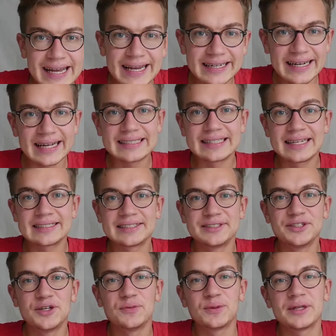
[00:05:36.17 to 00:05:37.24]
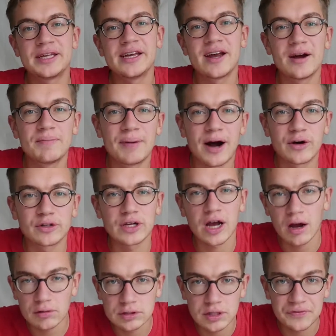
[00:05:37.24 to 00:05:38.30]
In the next lesson, you will hear about
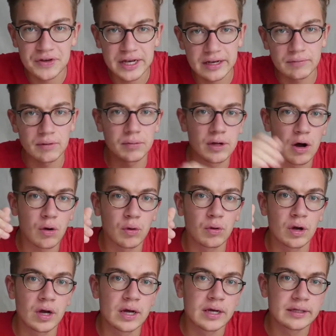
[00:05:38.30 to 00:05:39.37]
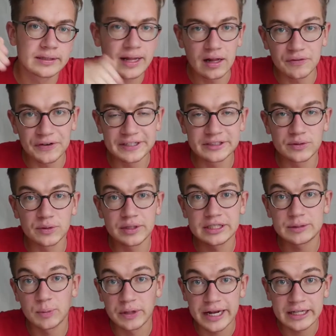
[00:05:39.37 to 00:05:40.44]
Couchsurfing. We'll go delve into
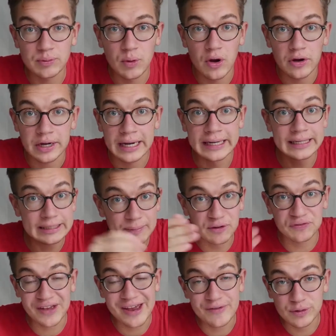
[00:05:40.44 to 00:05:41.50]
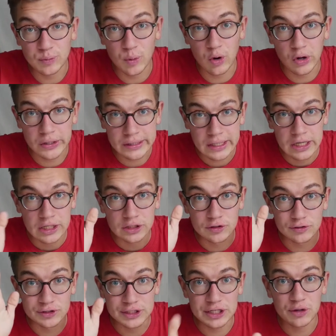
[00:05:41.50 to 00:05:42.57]
this one network, and it's my favorite one.
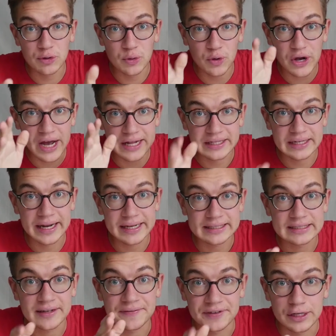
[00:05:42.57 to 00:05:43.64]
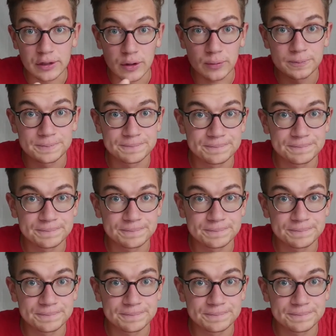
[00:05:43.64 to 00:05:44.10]
So see you at the next video.